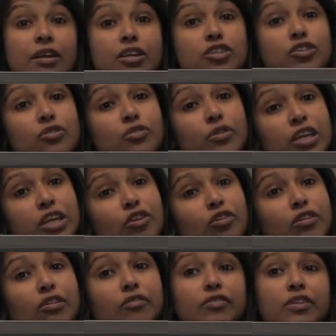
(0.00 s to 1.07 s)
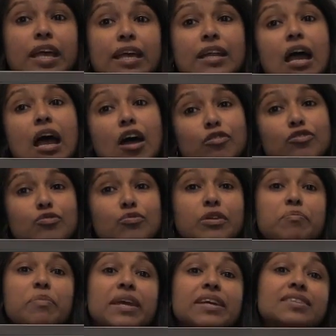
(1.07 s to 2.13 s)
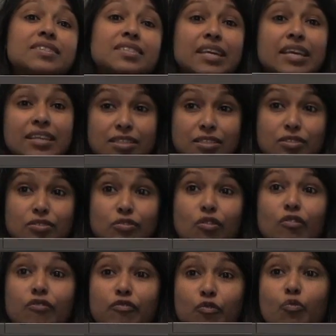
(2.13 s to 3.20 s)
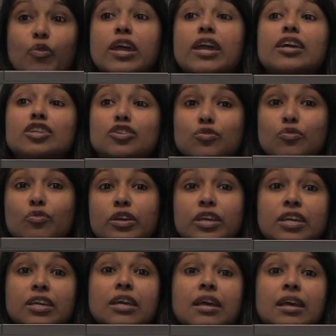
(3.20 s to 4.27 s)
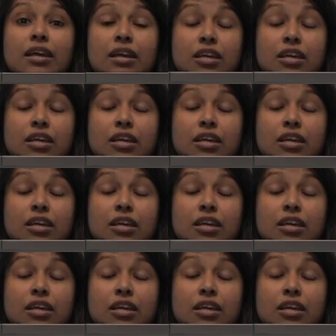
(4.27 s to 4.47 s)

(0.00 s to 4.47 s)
So in all of that, how do we make sense of where do we